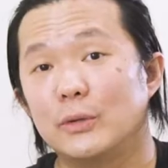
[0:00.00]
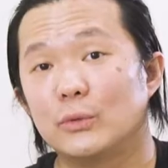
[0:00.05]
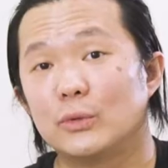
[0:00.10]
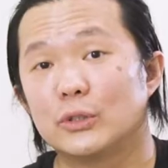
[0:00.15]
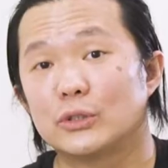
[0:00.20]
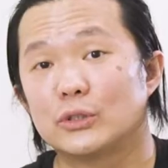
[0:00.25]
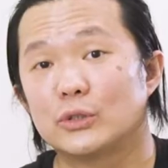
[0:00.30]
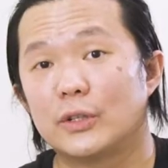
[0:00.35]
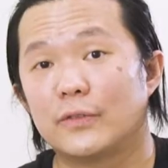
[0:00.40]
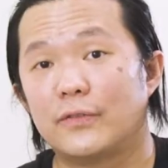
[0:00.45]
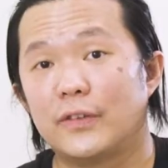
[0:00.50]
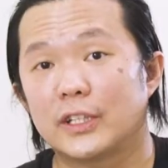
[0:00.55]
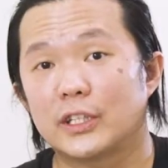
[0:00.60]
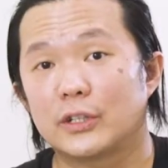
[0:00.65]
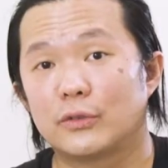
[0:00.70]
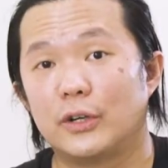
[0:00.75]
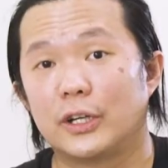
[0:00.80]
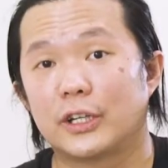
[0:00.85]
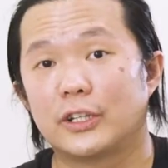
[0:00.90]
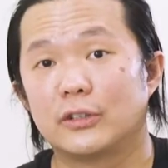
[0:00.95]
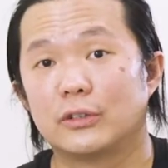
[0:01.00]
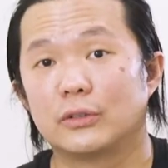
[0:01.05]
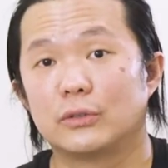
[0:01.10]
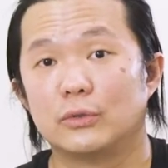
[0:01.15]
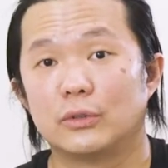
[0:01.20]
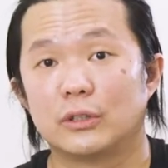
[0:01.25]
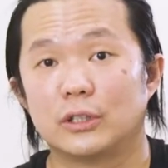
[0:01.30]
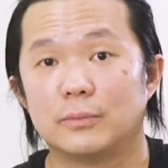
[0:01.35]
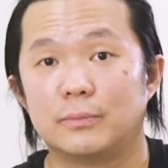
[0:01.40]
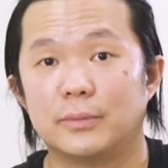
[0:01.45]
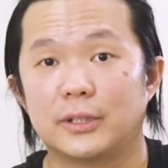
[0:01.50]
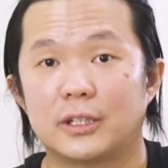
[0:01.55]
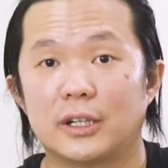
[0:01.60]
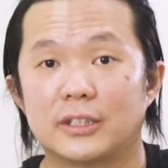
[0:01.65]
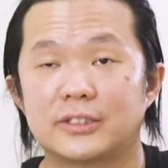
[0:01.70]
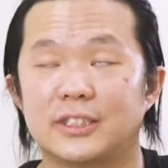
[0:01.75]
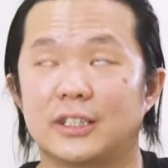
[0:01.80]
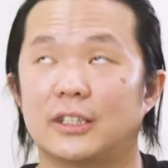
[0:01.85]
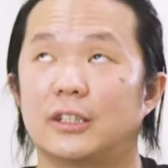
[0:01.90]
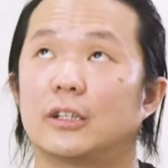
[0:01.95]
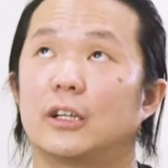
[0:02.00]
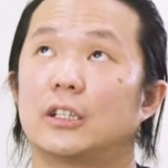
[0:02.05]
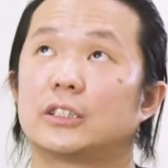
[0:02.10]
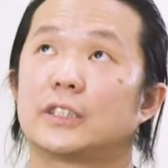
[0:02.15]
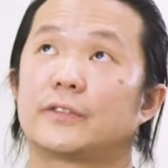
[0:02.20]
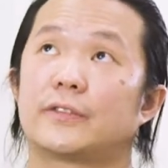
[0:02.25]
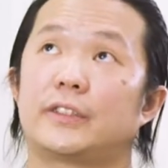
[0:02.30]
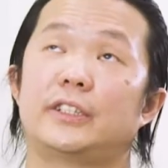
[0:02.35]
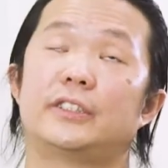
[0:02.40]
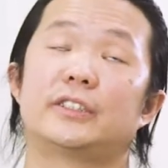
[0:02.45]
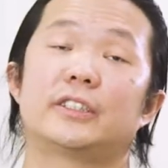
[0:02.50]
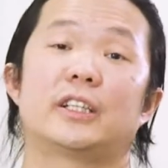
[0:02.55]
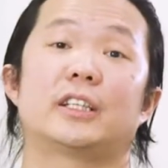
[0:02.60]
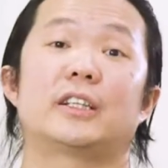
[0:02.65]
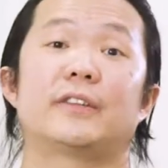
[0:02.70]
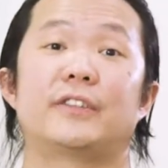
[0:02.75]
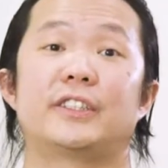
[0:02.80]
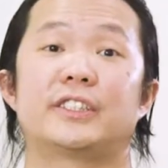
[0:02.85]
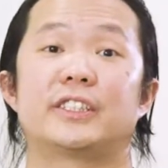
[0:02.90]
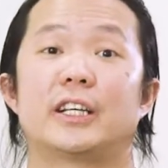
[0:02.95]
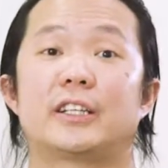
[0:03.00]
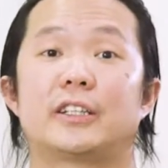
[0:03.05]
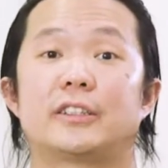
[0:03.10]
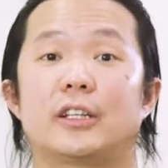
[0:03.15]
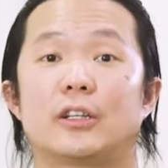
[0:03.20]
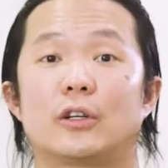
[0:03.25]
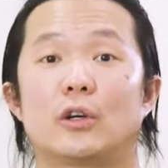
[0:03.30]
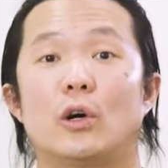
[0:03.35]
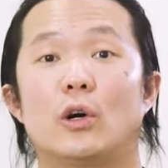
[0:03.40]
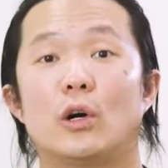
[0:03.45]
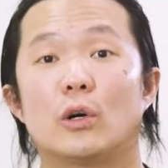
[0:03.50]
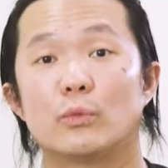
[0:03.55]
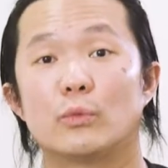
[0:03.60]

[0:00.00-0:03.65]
will also affect your ranking on Google because the gods of the internet have decided that Core